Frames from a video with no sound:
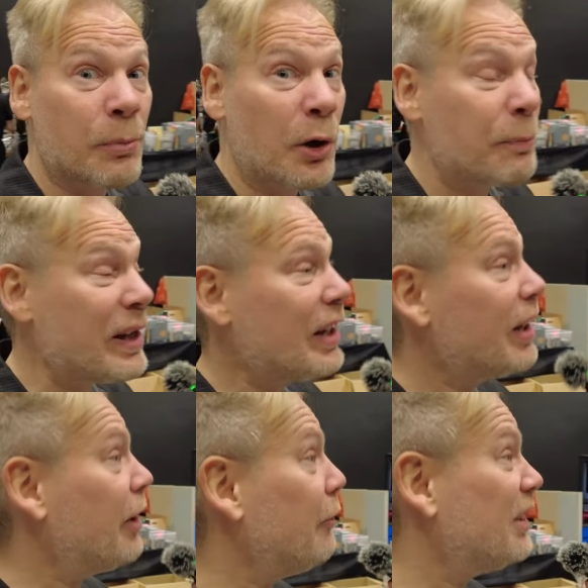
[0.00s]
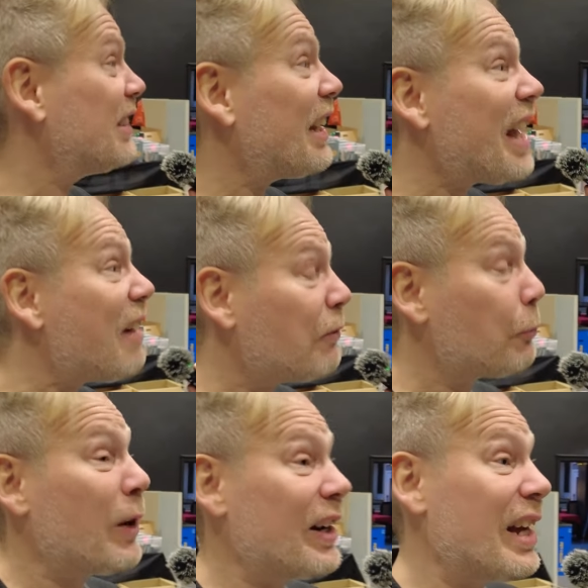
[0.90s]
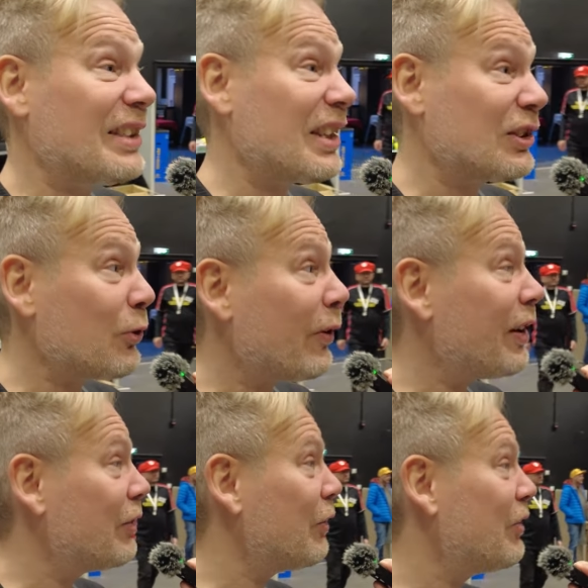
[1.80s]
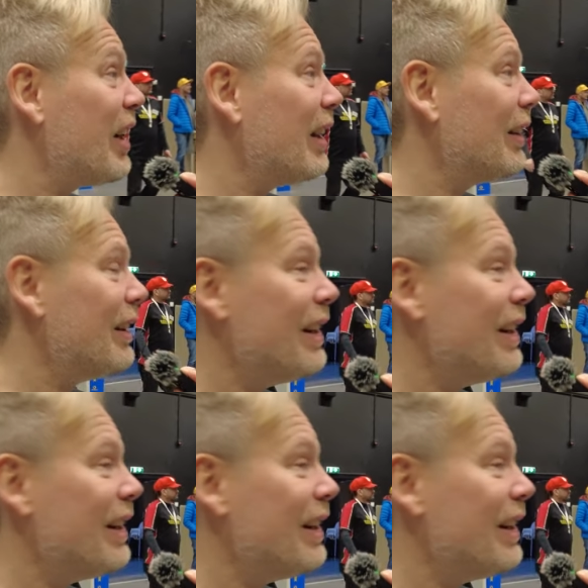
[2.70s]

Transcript: about being here is that everyone has a story to tell.